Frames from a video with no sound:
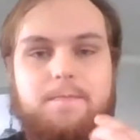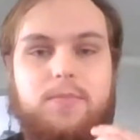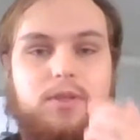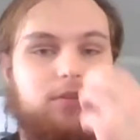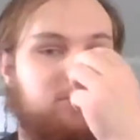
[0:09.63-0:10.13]

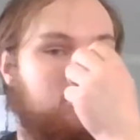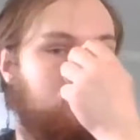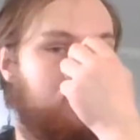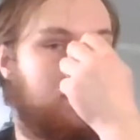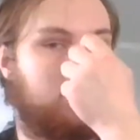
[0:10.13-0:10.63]
this has
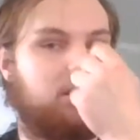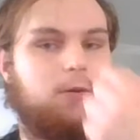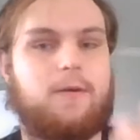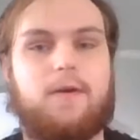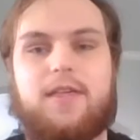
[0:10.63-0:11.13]
been
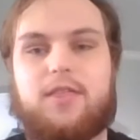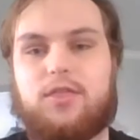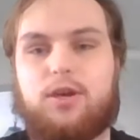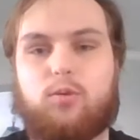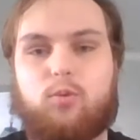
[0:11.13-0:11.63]

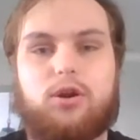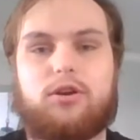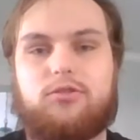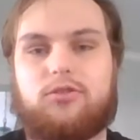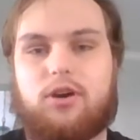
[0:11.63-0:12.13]
the worst